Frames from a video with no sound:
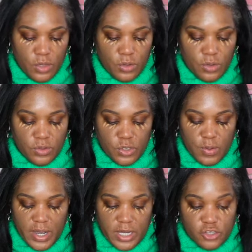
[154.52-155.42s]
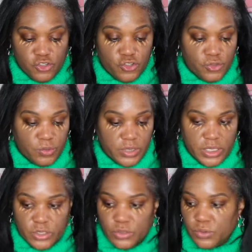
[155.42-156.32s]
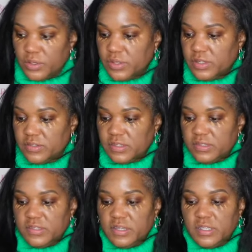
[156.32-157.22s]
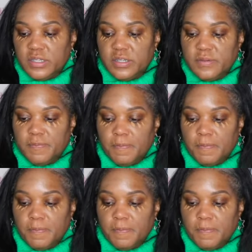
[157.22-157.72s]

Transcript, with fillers: You all know I truly adore this concealer.